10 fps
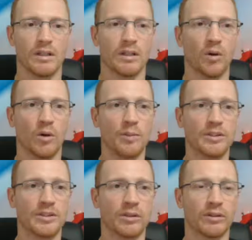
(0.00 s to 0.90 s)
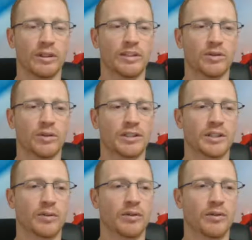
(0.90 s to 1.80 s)
Yeah, Corbin's certainly
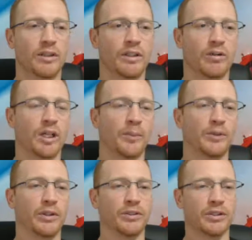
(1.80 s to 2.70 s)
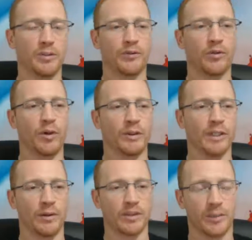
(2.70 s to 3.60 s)
interesting. We a couple of years ago before he went
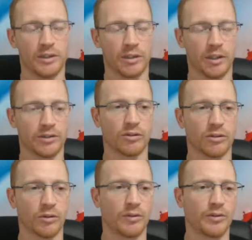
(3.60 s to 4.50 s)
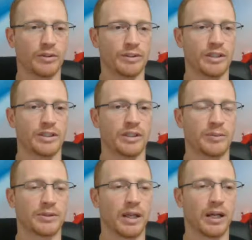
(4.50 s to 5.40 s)
down with Tommy John surgery, we've seen his
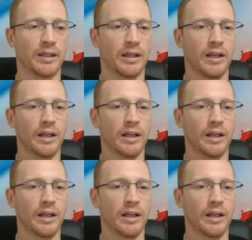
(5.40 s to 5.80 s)
upside.